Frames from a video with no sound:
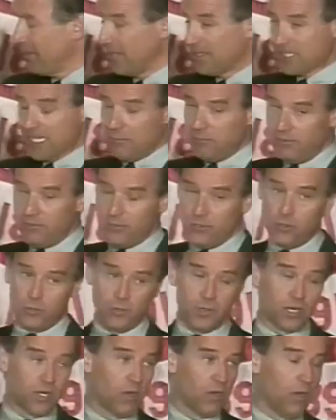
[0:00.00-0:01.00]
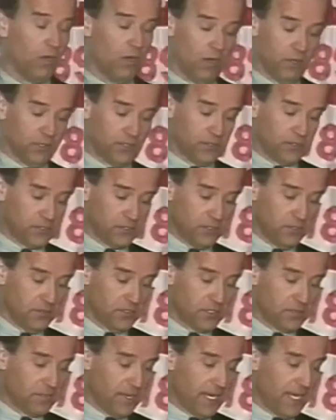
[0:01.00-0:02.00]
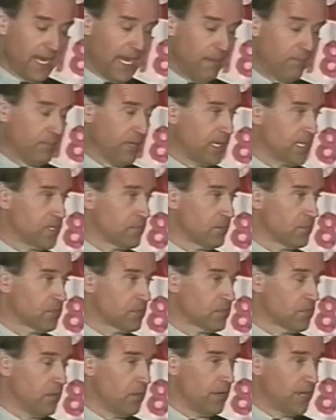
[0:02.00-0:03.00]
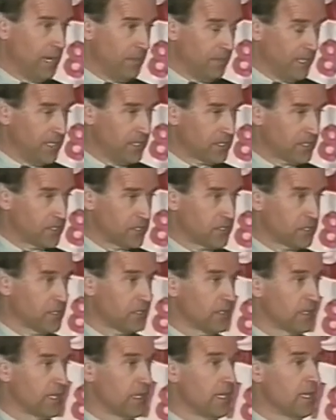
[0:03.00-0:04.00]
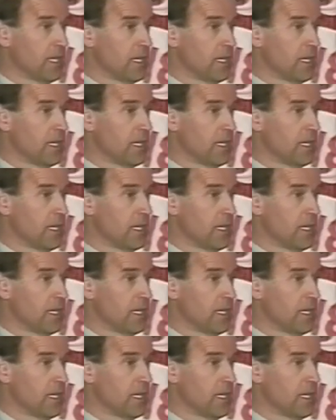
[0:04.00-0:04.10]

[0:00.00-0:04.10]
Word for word: Some of you will recall, you students may not because you were so, and I mean this sincerely,